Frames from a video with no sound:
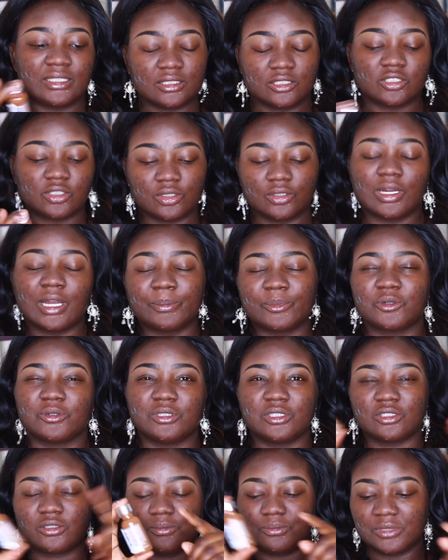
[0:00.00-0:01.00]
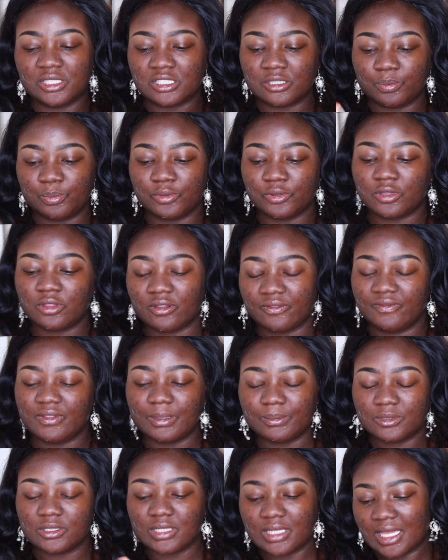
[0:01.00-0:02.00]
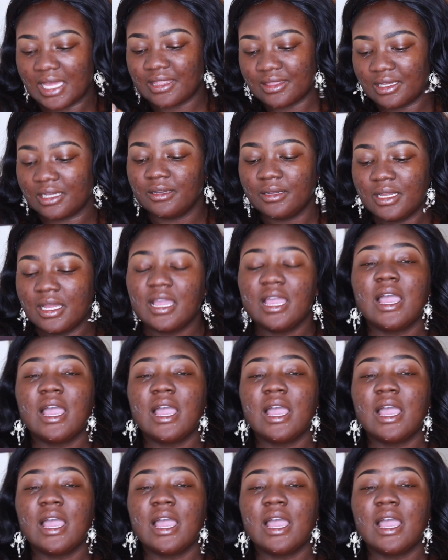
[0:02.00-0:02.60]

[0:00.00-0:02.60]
So I'm going to mix both of them together.